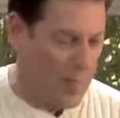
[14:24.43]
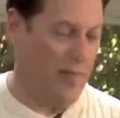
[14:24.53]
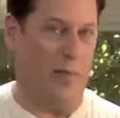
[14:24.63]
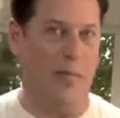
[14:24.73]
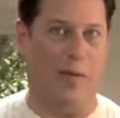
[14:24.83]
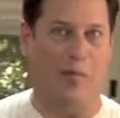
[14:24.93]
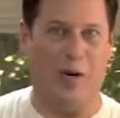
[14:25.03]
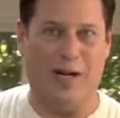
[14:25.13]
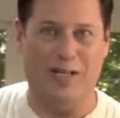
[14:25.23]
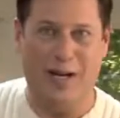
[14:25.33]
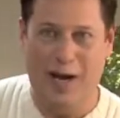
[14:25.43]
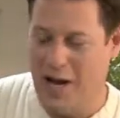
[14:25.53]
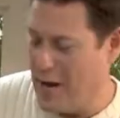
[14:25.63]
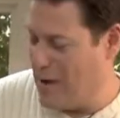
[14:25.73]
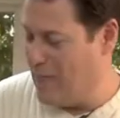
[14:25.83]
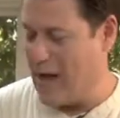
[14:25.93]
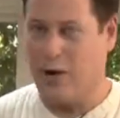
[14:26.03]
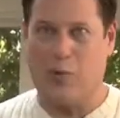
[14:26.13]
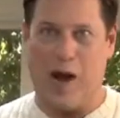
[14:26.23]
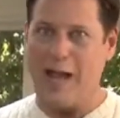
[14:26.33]
I'm having memories of
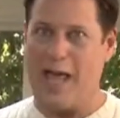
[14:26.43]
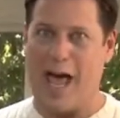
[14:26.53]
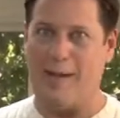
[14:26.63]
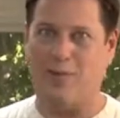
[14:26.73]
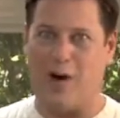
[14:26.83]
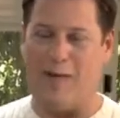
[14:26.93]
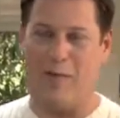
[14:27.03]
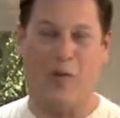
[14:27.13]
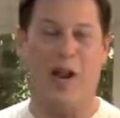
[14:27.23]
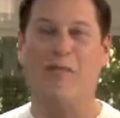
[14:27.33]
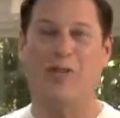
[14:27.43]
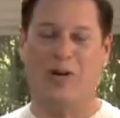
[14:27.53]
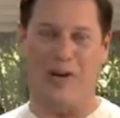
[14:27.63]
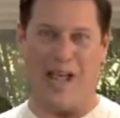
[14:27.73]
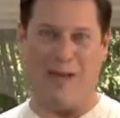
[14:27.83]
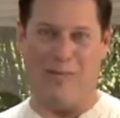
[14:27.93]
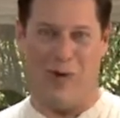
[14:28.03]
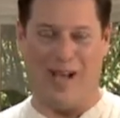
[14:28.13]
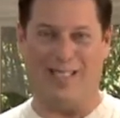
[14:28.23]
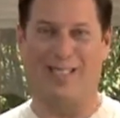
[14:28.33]
that great cab driver, whatever your name
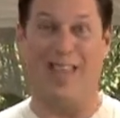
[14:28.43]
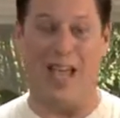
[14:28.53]
was.